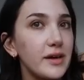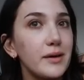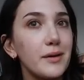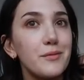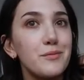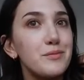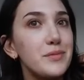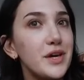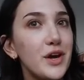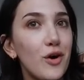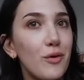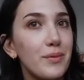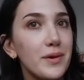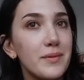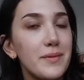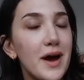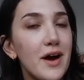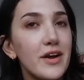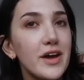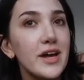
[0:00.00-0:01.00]
like be open
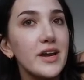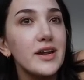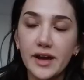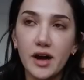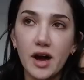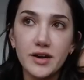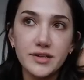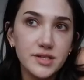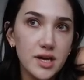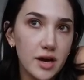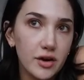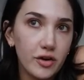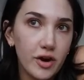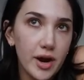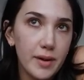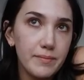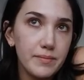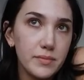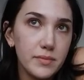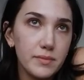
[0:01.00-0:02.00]
about it. I got a
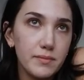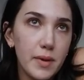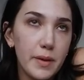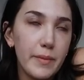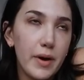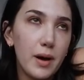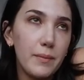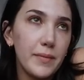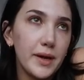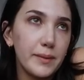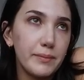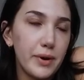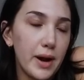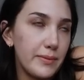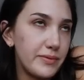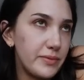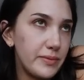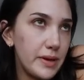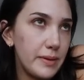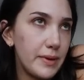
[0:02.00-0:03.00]
sonogram. My mom like
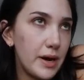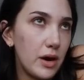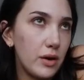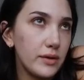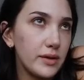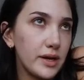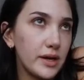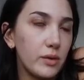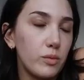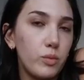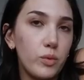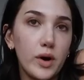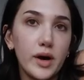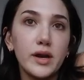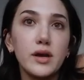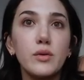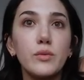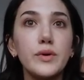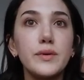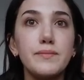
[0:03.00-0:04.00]
prepped me about like
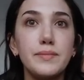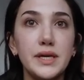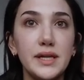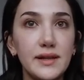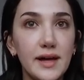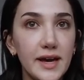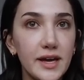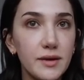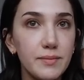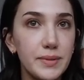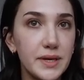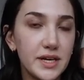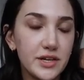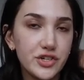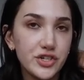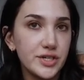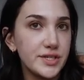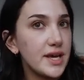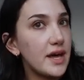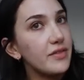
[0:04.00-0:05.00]
what it would be like because
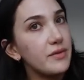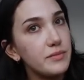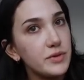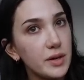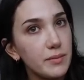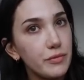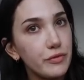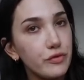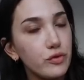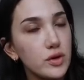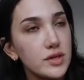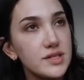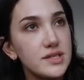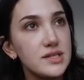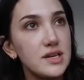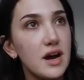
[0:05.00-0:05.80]
she's had them done before and